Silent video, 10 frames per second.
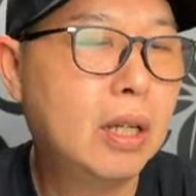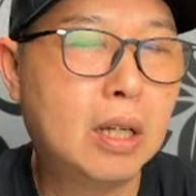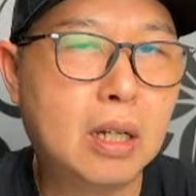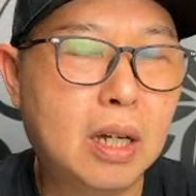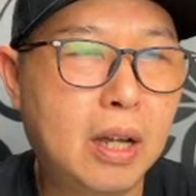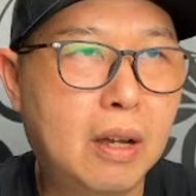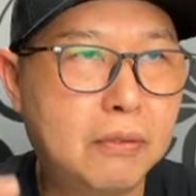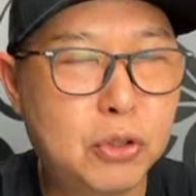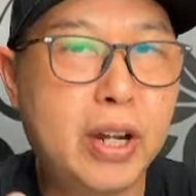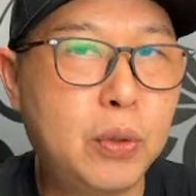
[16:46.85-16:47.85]

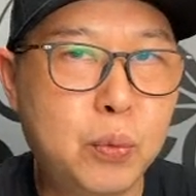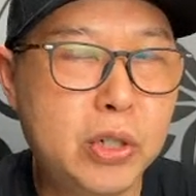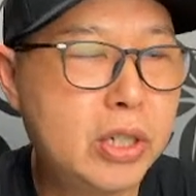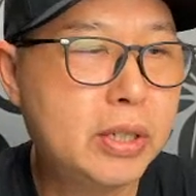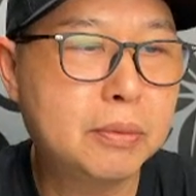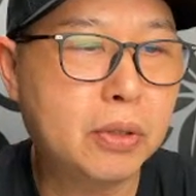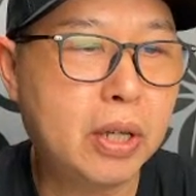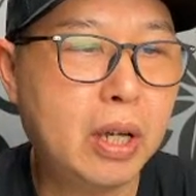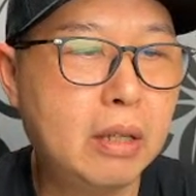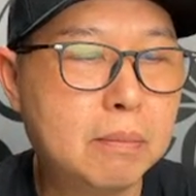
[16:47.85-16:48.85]
I've tried worse,
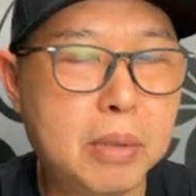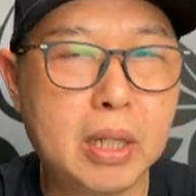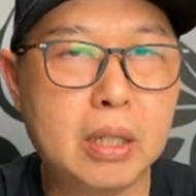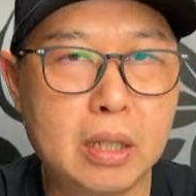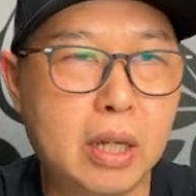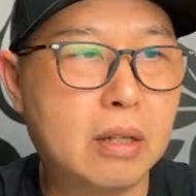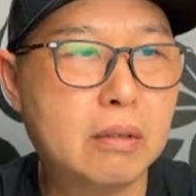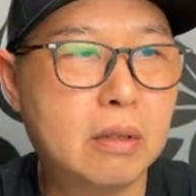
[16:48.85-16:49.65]
okay, but yeah,